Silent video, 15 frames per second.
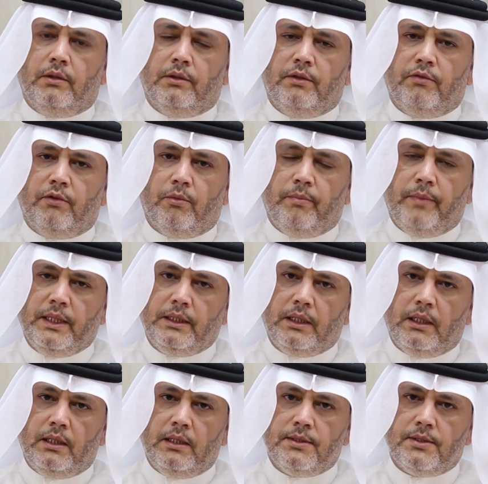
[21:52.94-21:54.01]

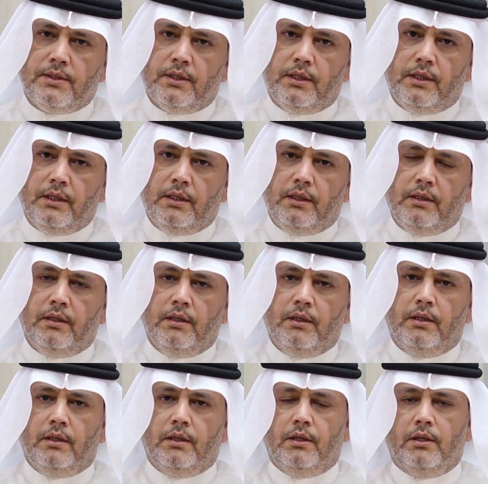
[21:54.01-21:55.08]
developmental history,
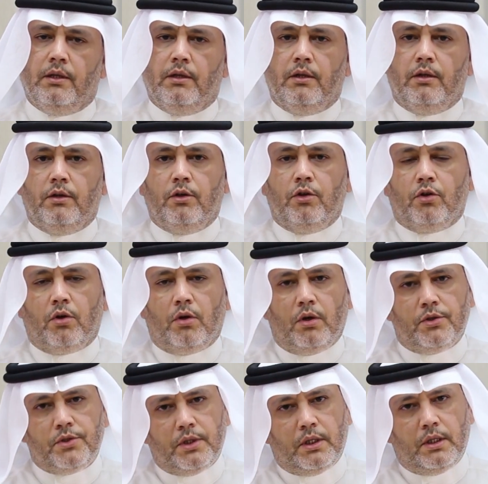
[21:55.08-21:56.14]

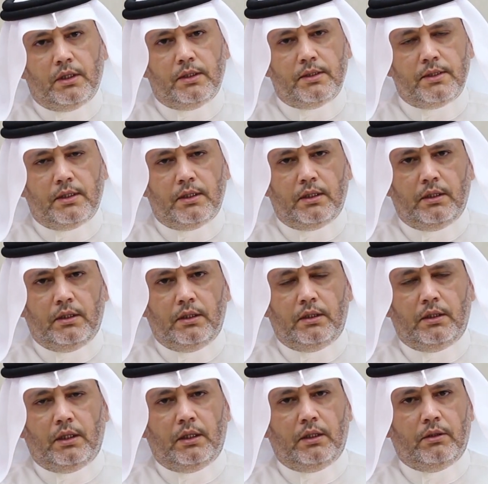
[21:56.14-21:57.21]
neurological history,
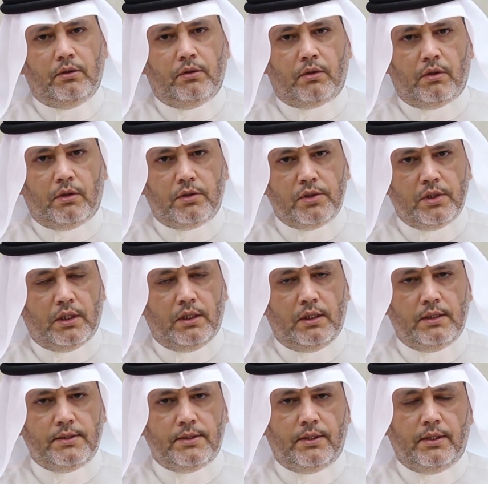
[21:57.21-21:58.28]
detailed neurological
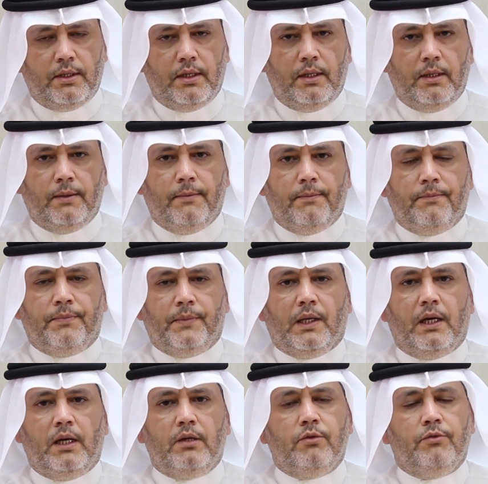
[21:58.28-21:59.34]
history,
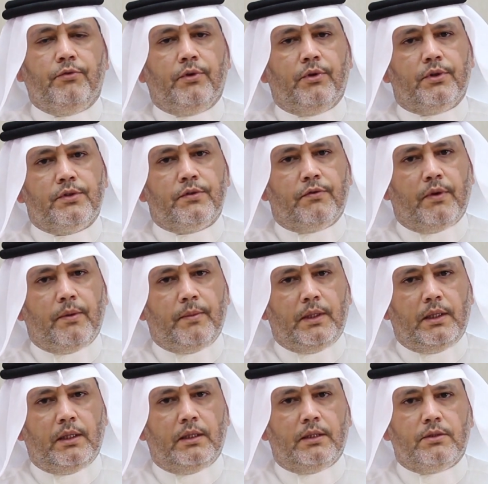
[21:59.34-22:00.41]
and of course
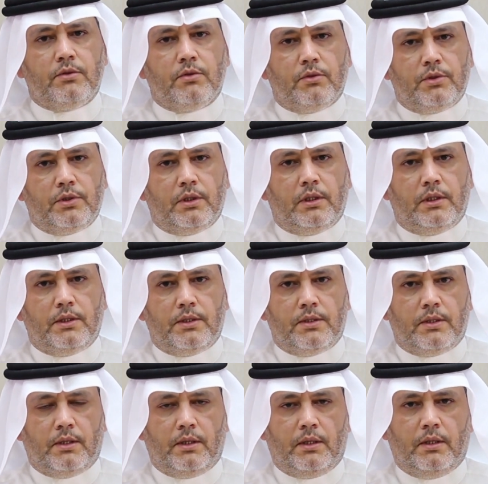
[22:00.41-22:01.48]
family and social
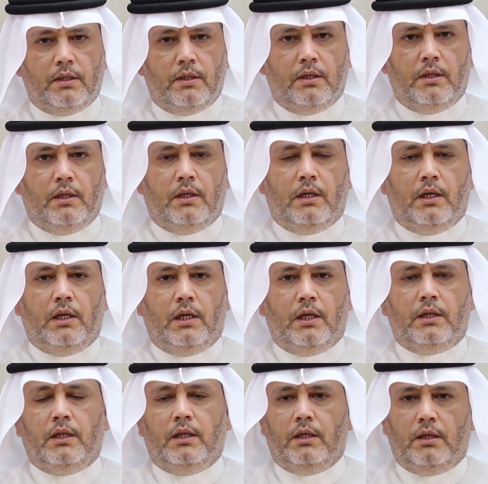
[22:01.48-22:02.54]
history. And I
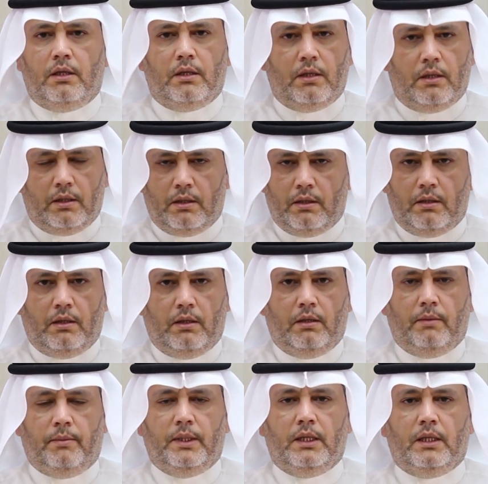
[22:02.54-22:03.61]
think the
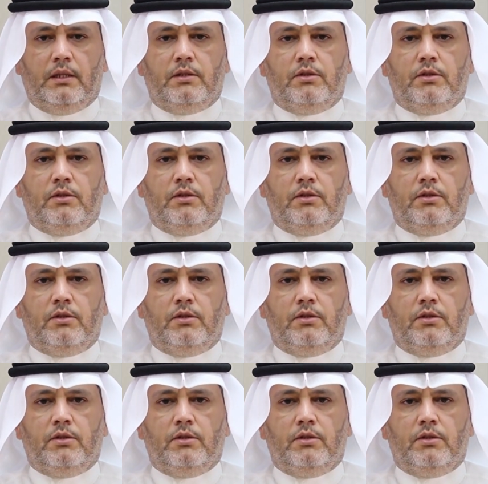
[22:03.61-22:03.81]
medical